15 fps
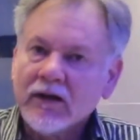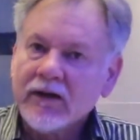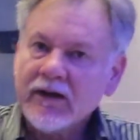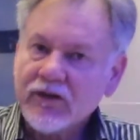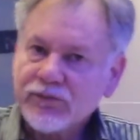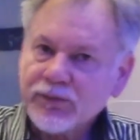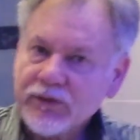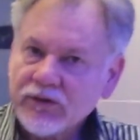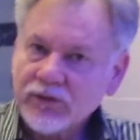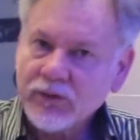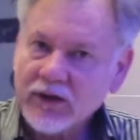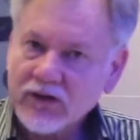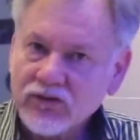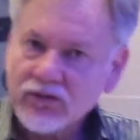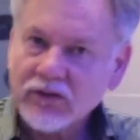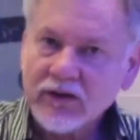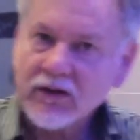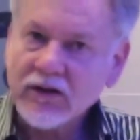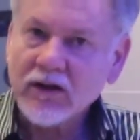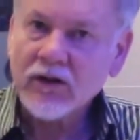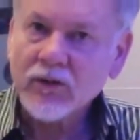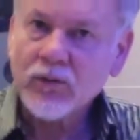Yes, we do, actually.
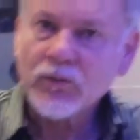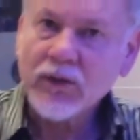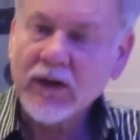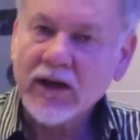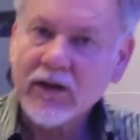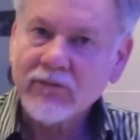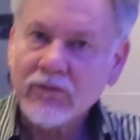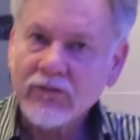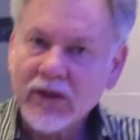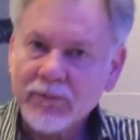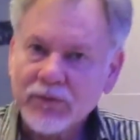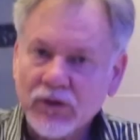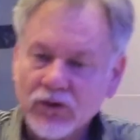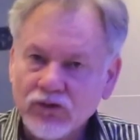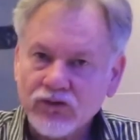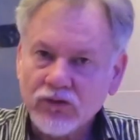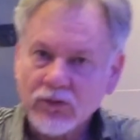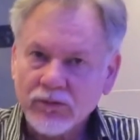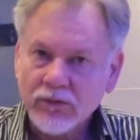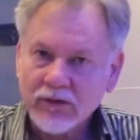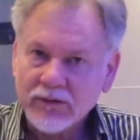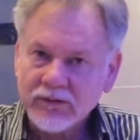We have a rape culture,
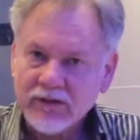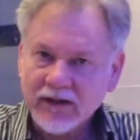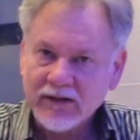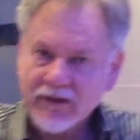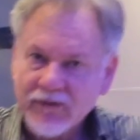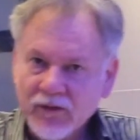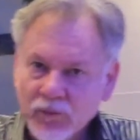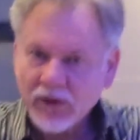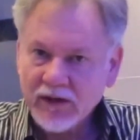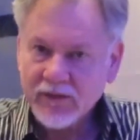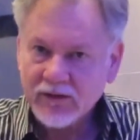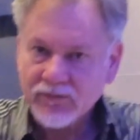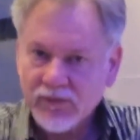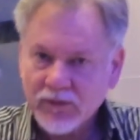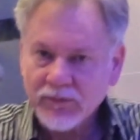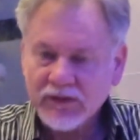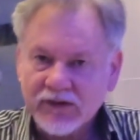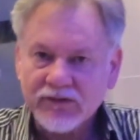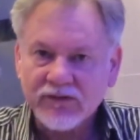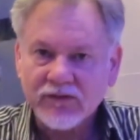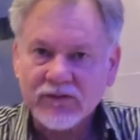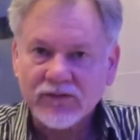not in the way that
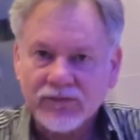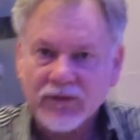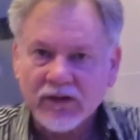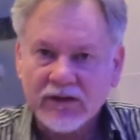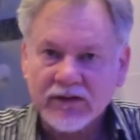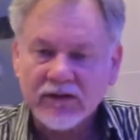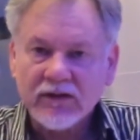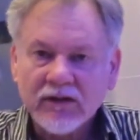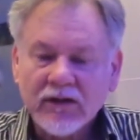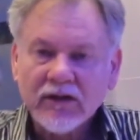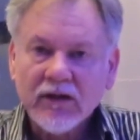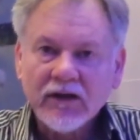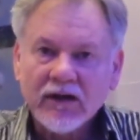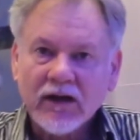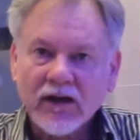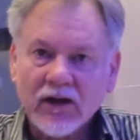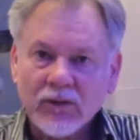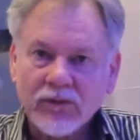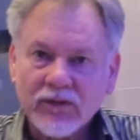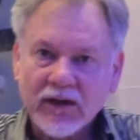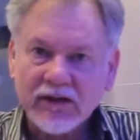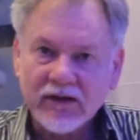feminists have defined it.
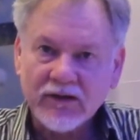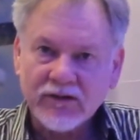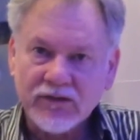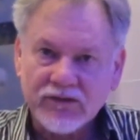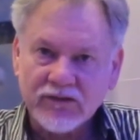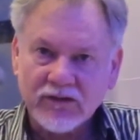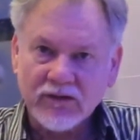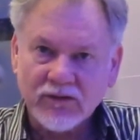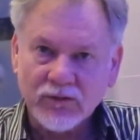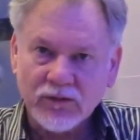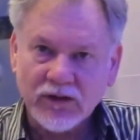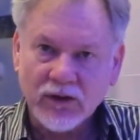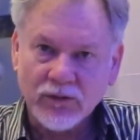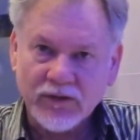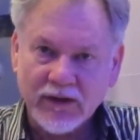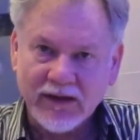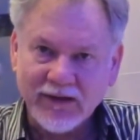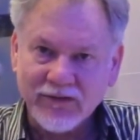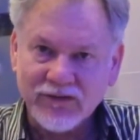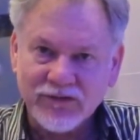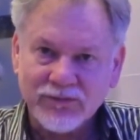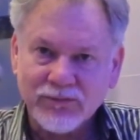That is, that
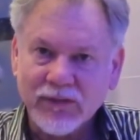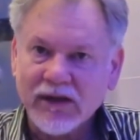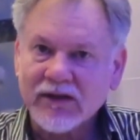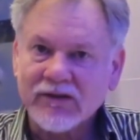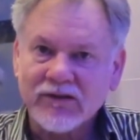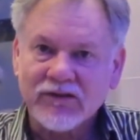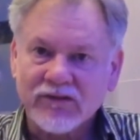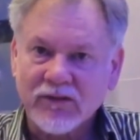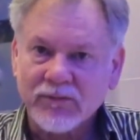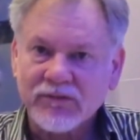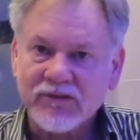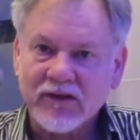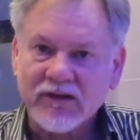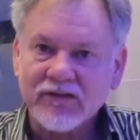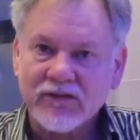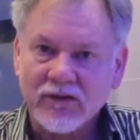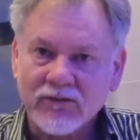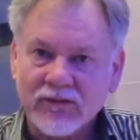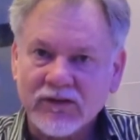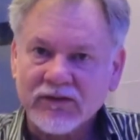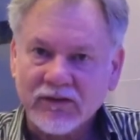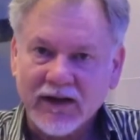gives men some sense of
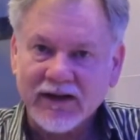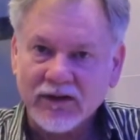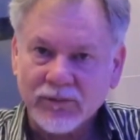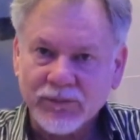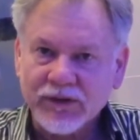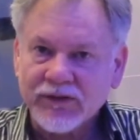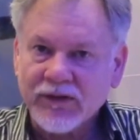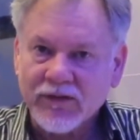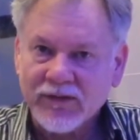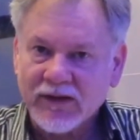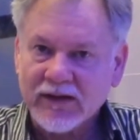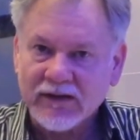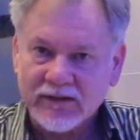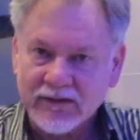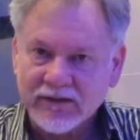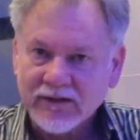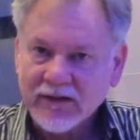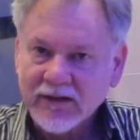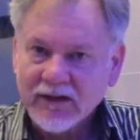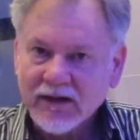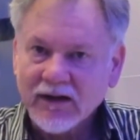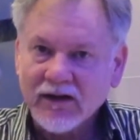entitlement, that they can
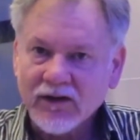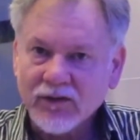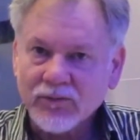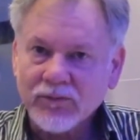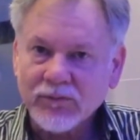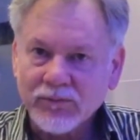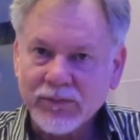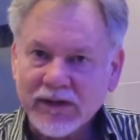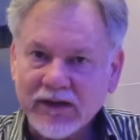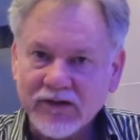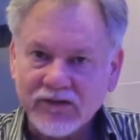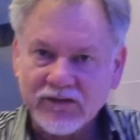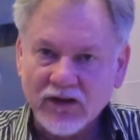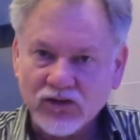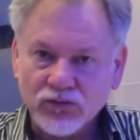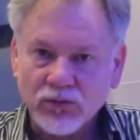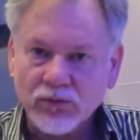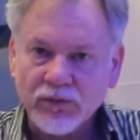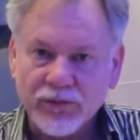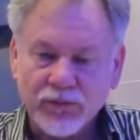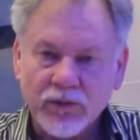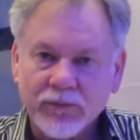be sexual
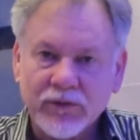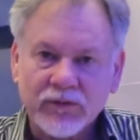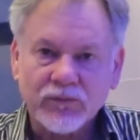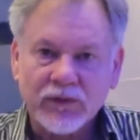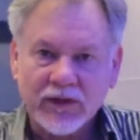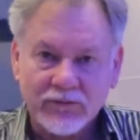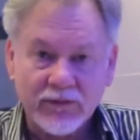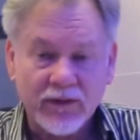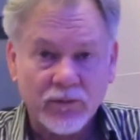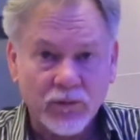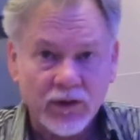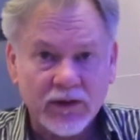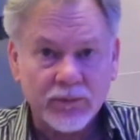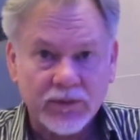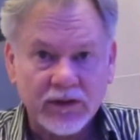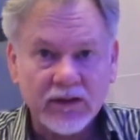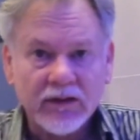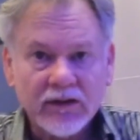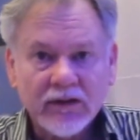with women whenever they want to be.